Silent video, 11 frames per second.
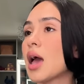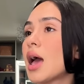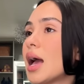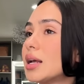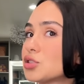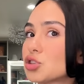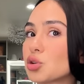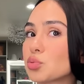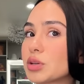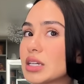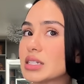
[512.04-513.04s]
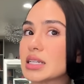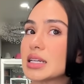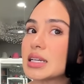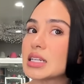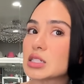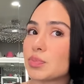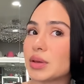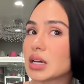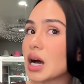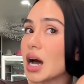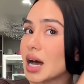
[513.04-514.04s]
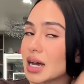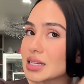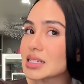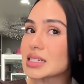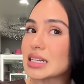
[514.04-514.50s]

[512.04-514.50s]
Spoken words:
And the reason is because,